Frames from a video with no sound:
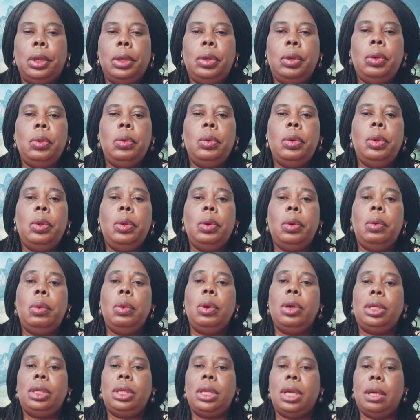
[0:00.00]
you will know
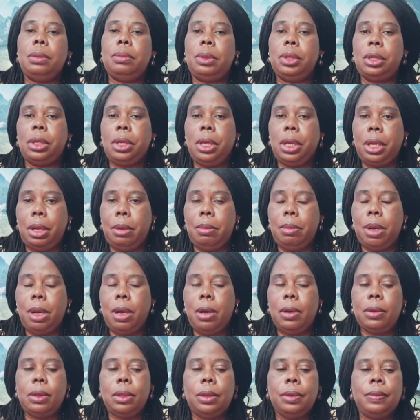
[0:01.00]
what I'm talking
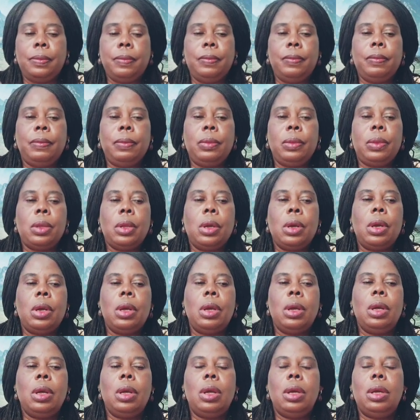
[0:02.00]
about.
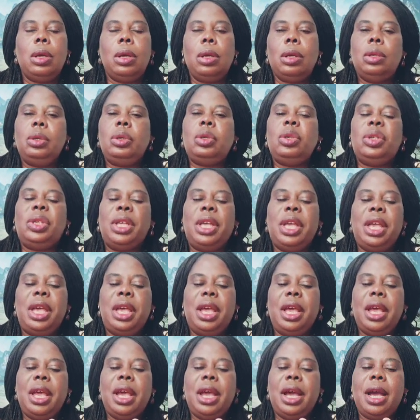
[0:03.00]
You
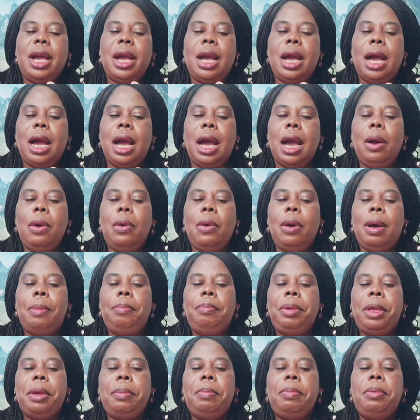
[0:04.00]
see,
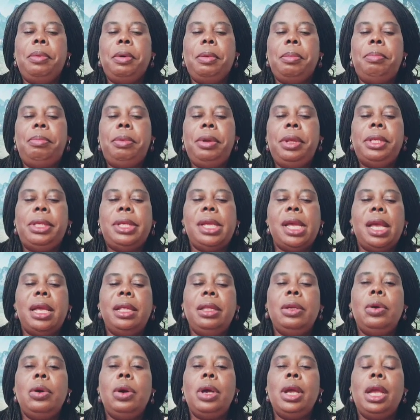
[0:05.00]
our people
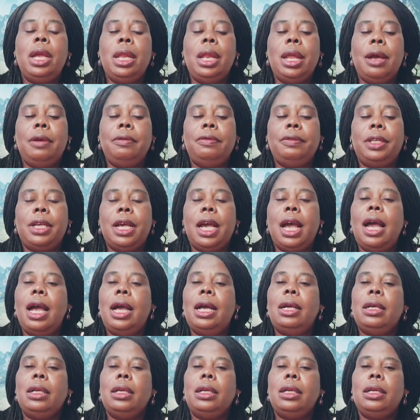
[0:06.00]
pretend going
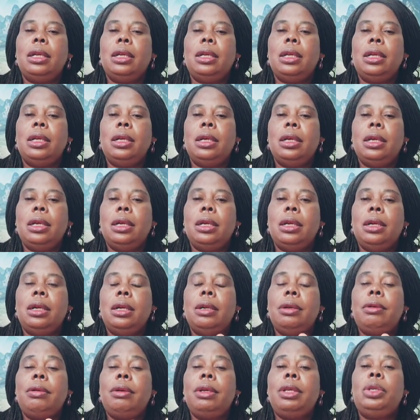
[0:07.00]
after
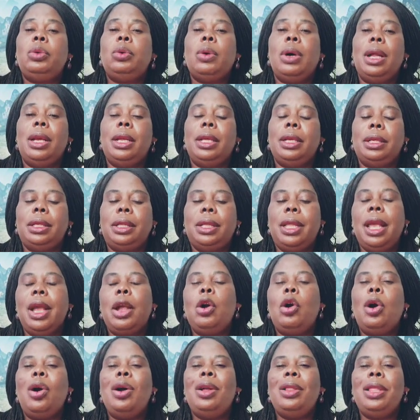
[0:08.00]
ritualists. They
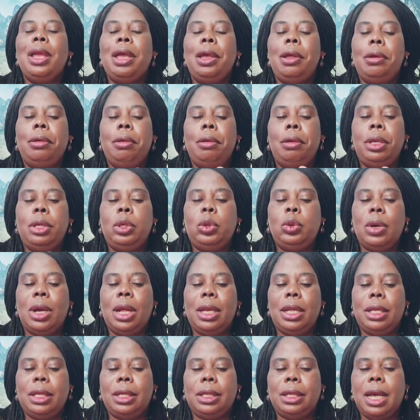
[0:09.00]
call them
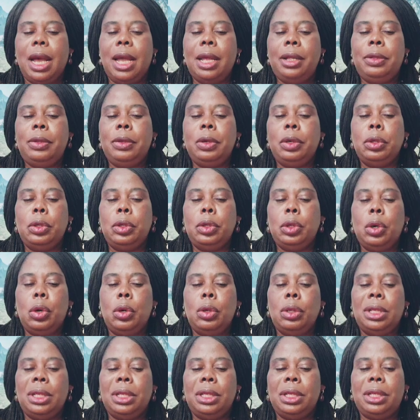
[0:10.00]
ritualists. I don't
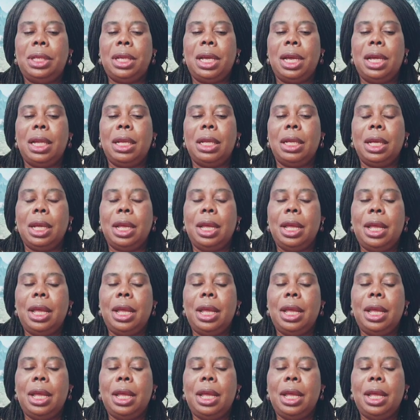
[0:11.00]
understand